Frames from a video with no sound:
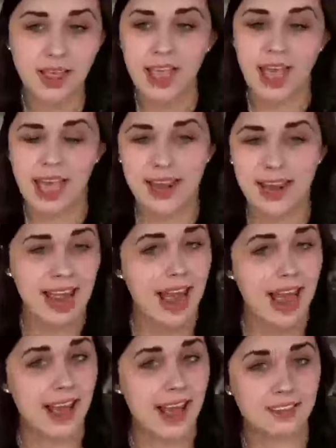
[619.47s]
And
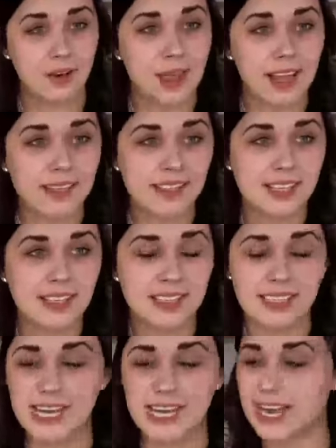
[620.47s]
as always,
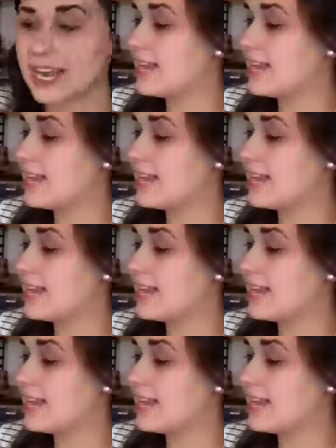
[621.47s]
stay